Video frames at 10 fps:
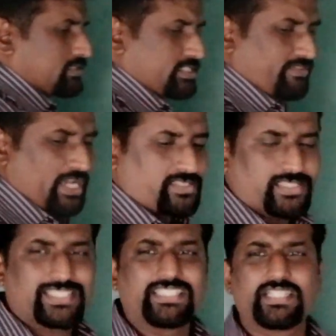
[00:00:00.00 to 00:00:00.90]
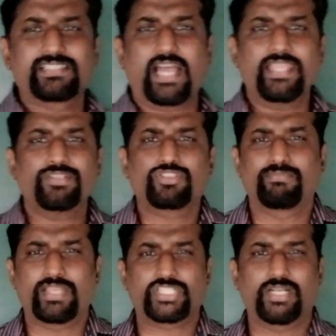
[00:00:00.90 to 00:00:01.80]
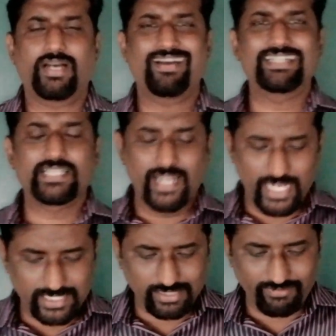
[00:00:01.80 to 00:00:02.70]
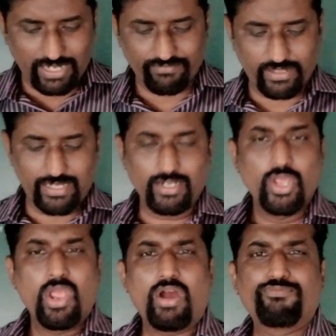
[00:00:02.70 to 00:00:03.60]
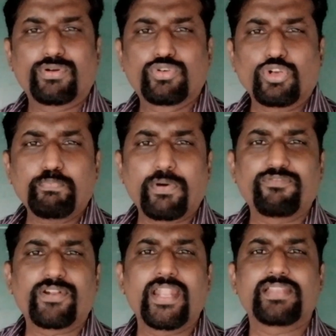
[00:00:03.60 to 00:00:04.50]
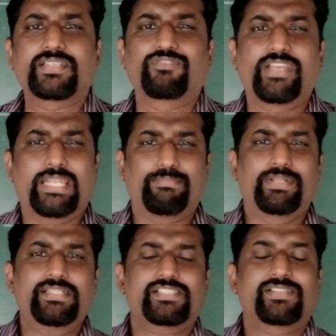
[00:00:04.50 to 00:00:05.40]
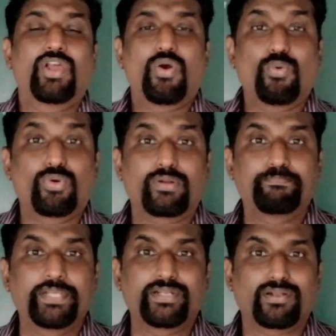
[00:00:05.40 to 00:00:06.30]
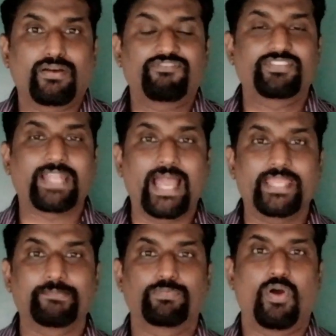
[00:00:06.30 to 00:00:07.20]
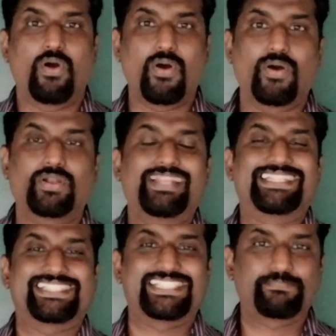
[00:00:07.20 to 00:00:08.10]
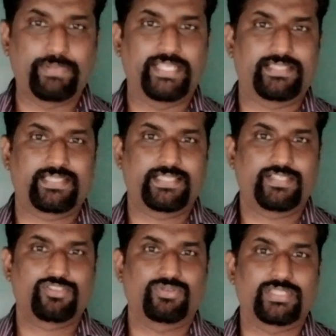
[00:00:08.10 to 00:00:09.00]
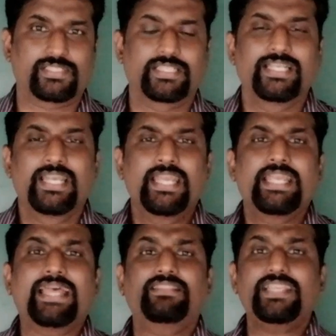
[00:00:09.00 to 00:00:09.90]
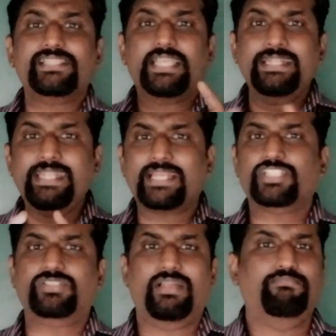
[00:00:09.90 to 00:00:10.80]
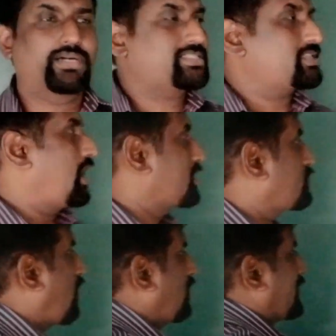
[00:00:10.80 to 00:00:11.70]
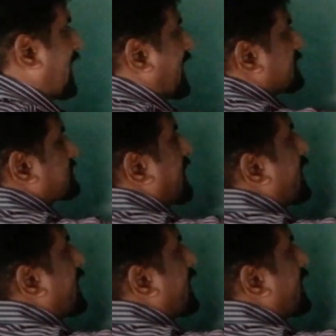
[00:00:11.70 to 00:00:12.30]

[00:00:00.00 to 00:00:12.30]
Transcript: devices designed to measure a relative level of a group of related variables over a period of time or space, students. And these index numbers are called as